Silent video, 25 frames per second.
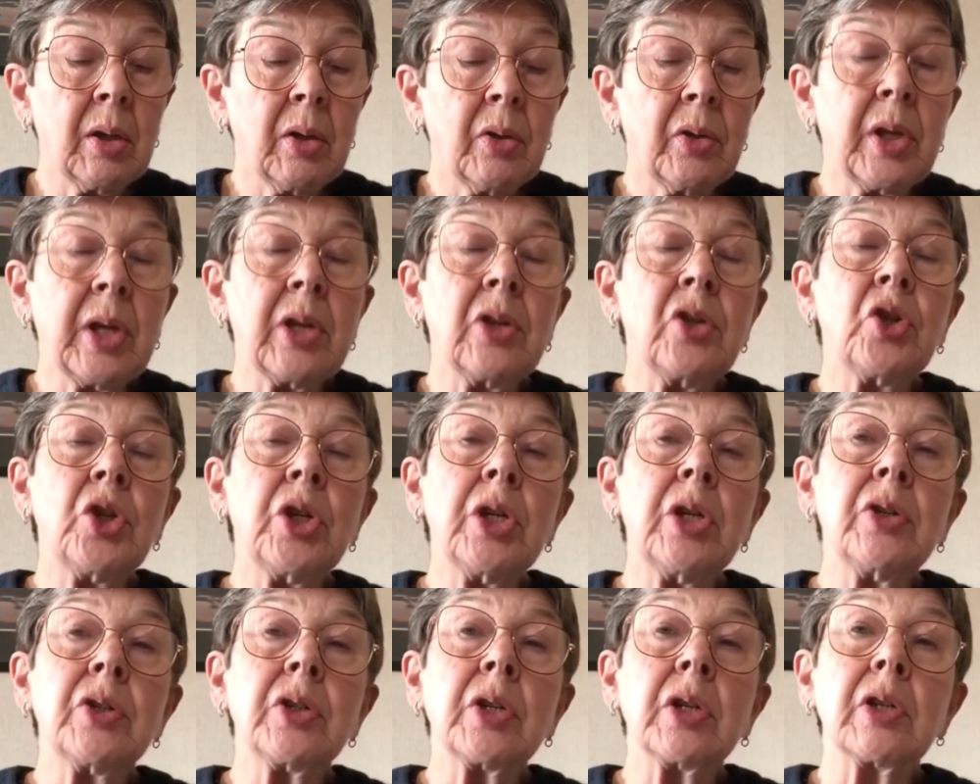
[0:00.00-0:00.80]
Then
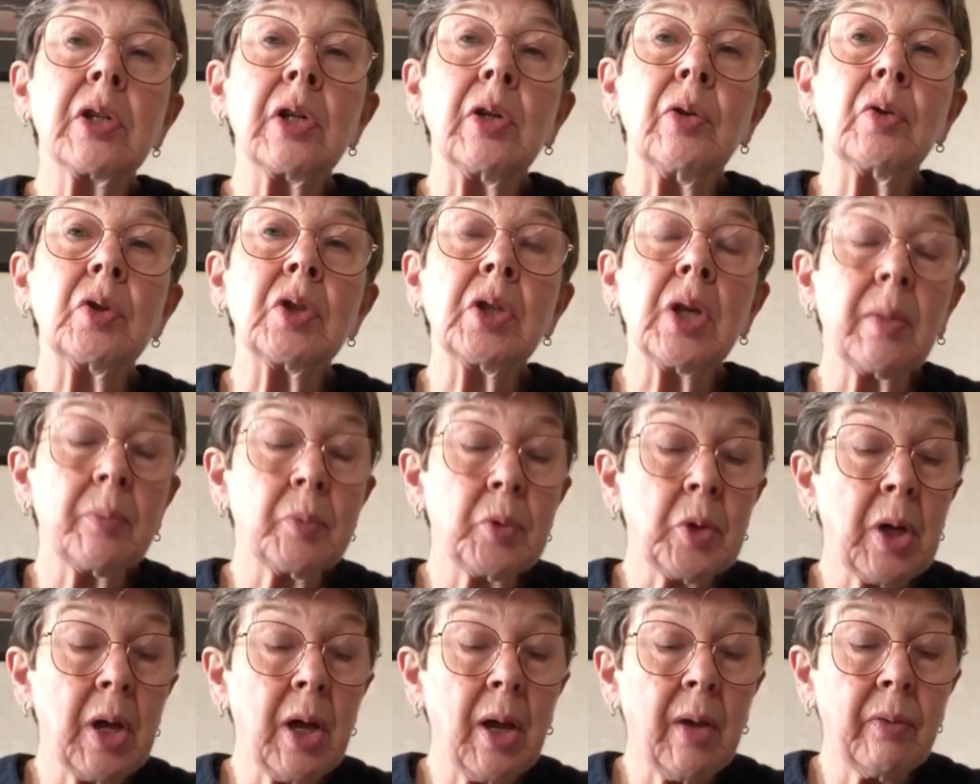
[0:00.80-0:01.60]
Jesus looked up
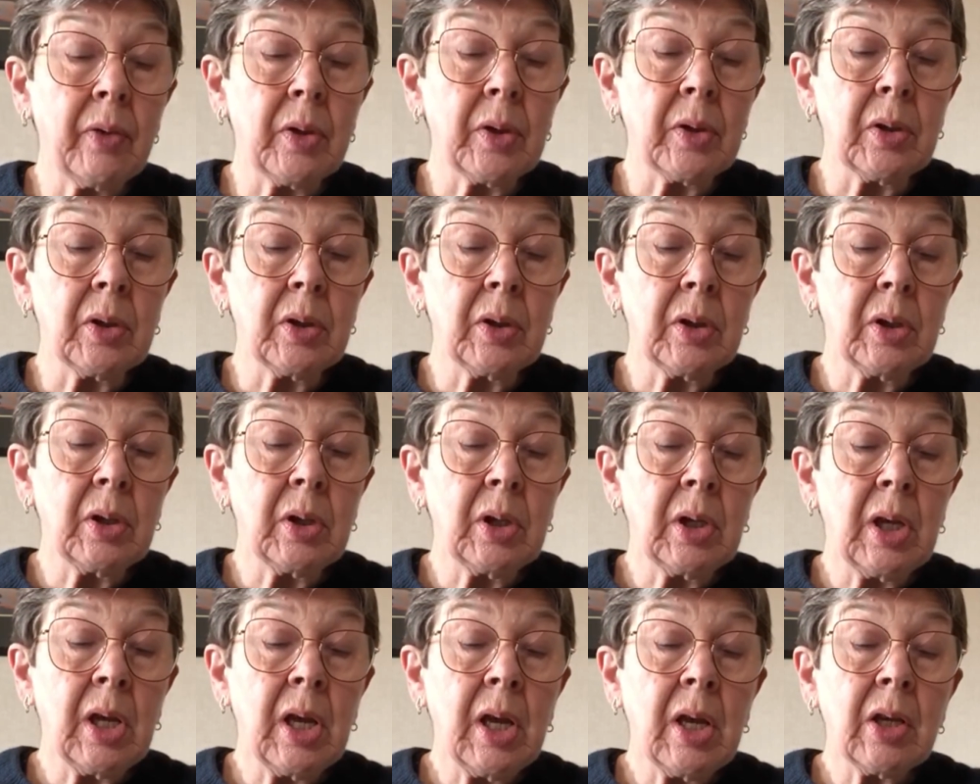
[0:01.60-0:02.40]
to heaven,
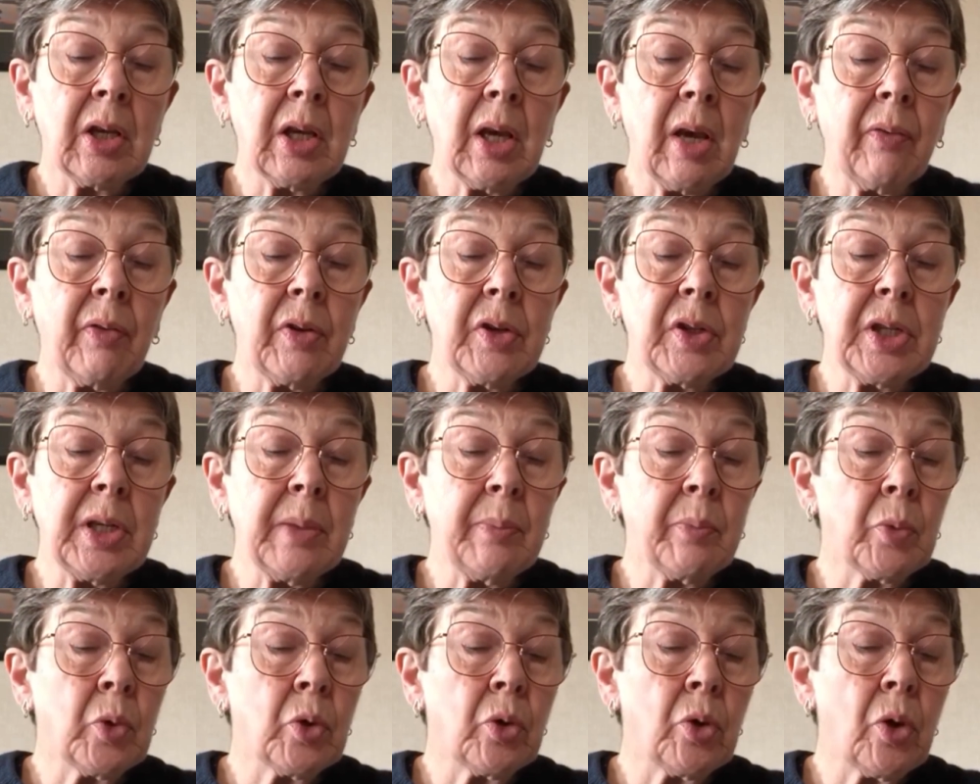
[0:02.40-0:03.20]
gave a
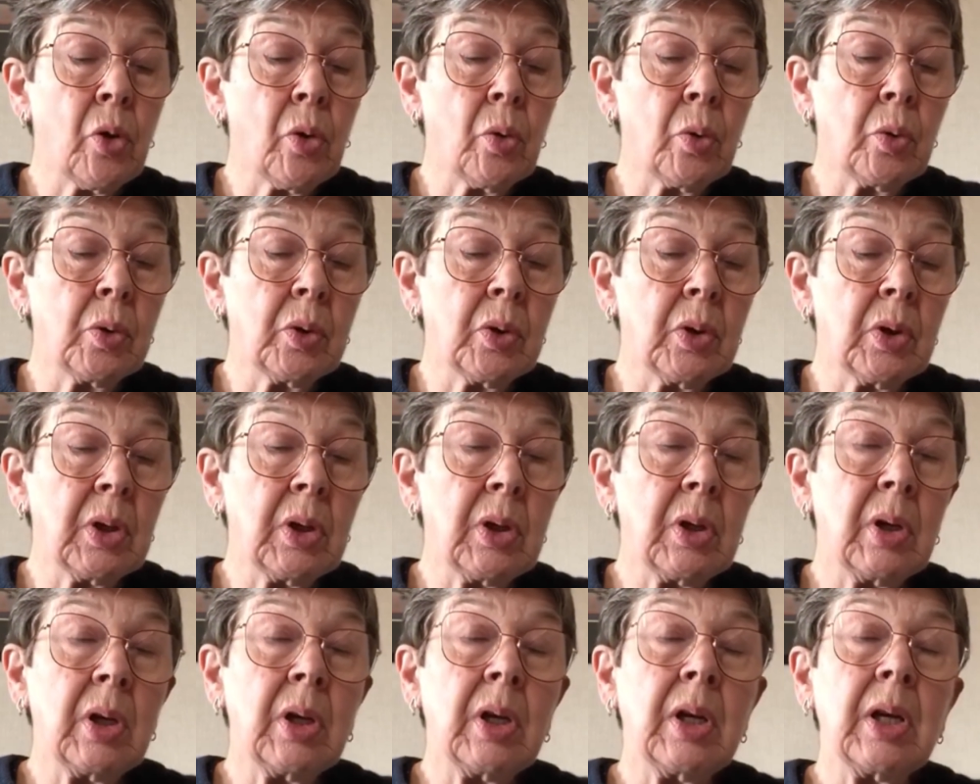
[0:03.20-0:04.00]
deep groan,
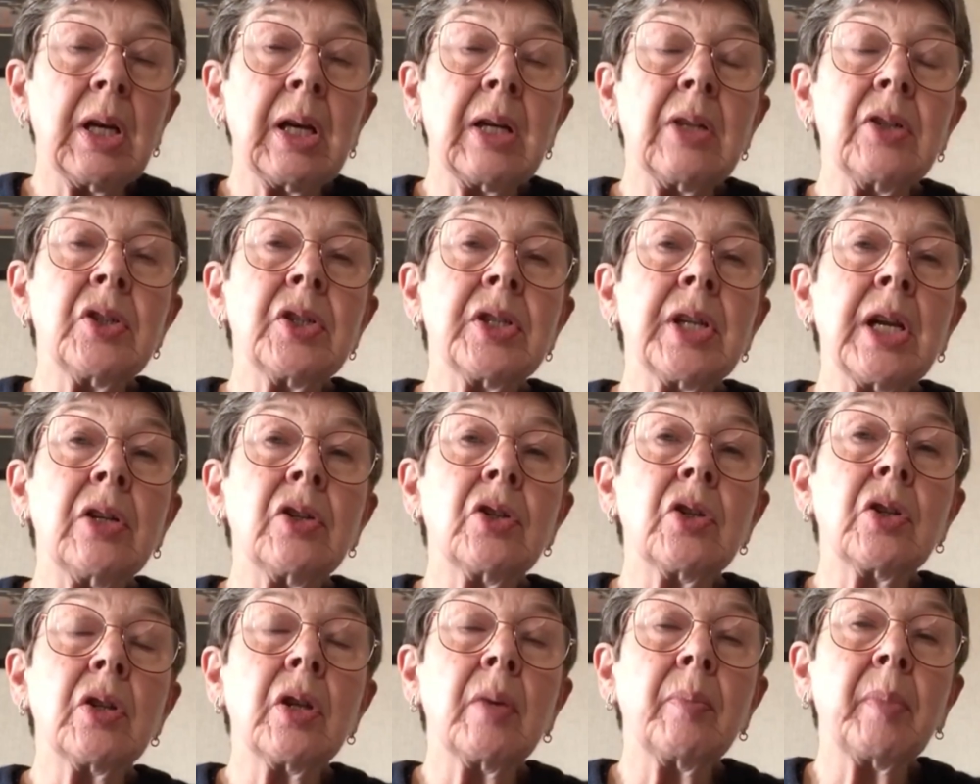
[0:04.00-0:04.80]
and said
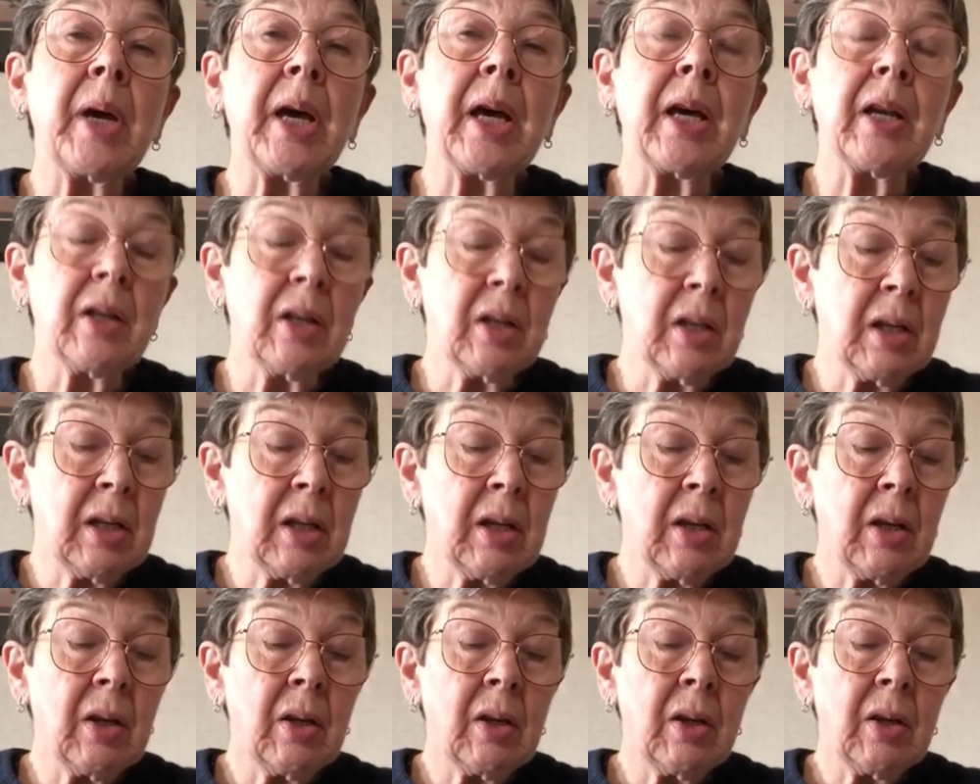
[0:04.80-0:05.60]
to the man,
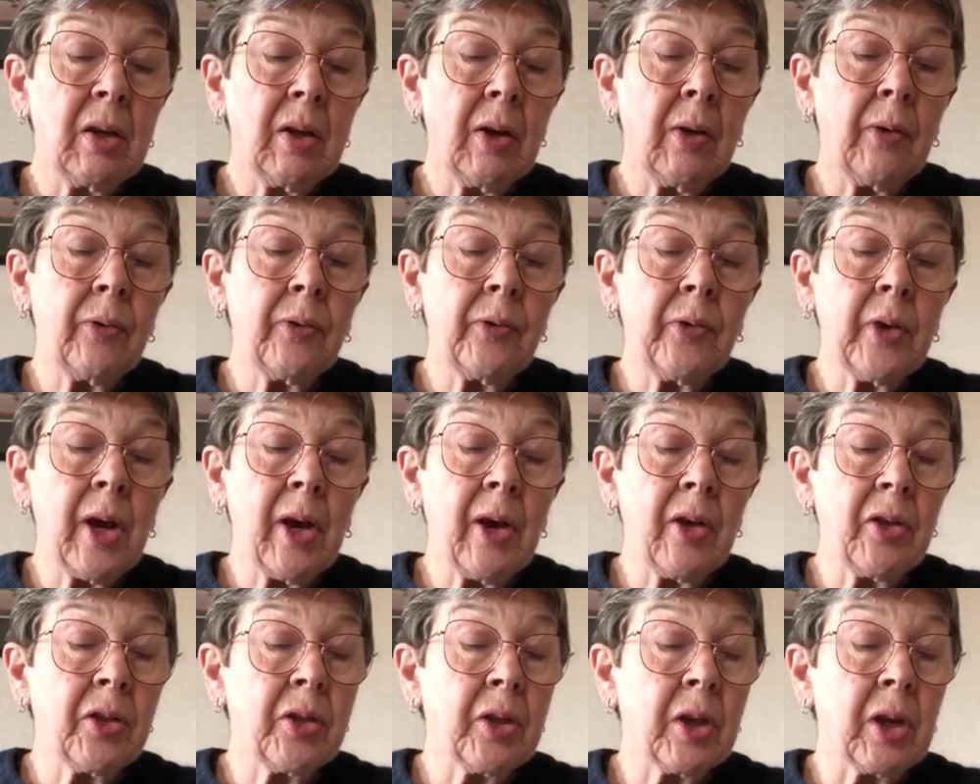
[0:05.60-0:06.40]

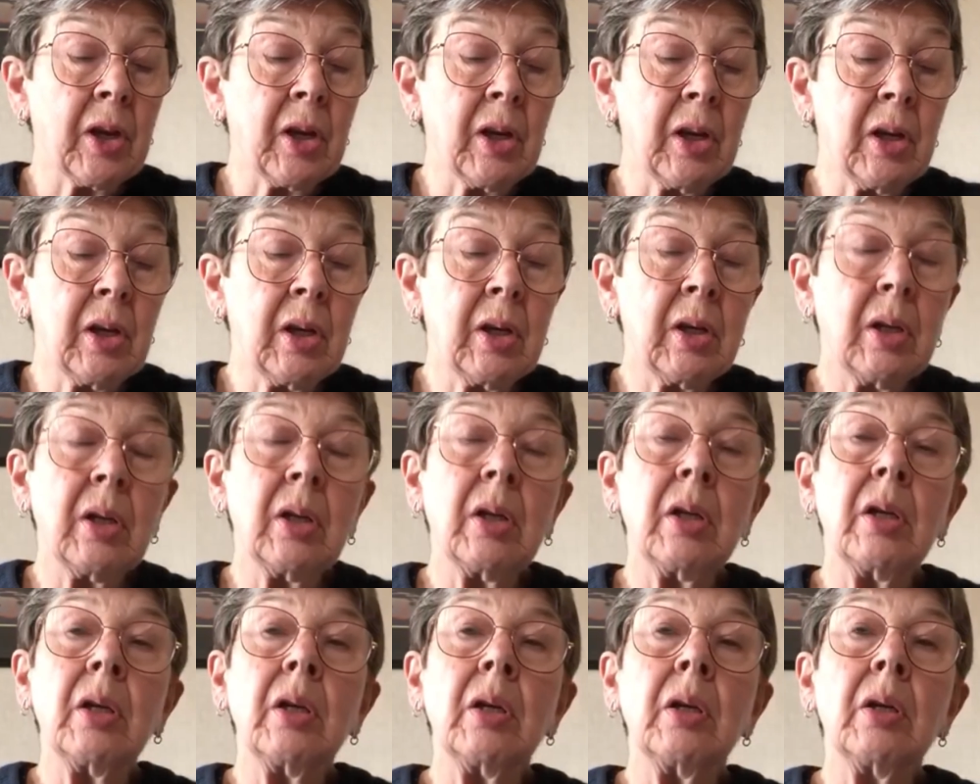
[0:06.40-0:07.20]
"Ephphatha,"
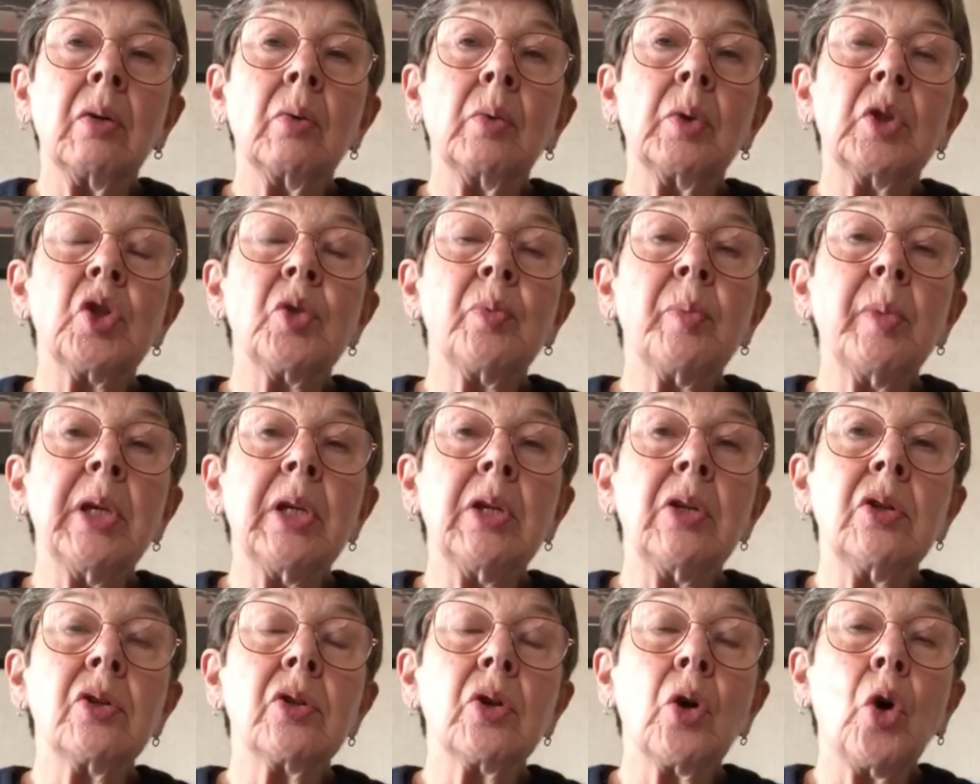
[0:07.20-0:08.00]
which
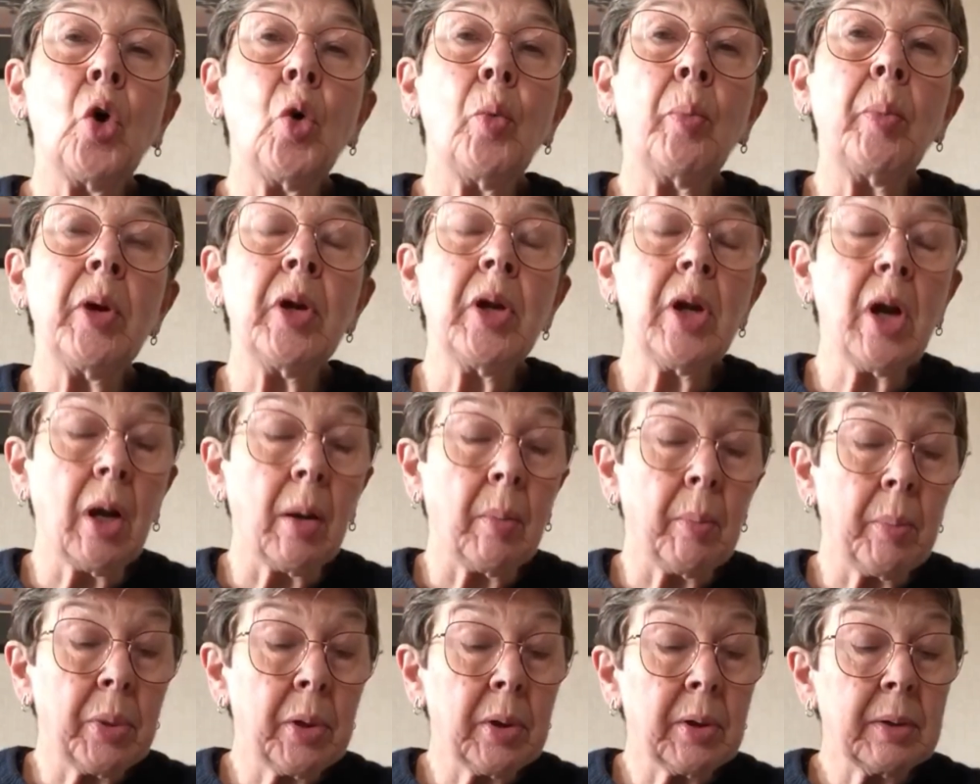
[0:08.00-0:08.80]
means open
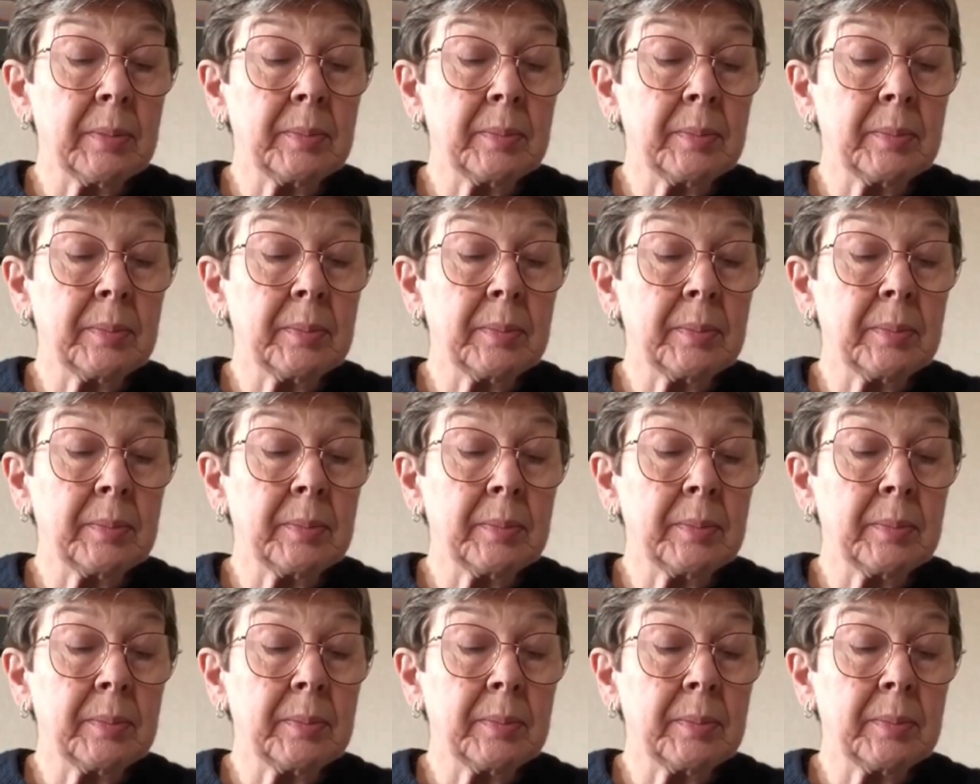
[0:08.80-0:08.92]
up.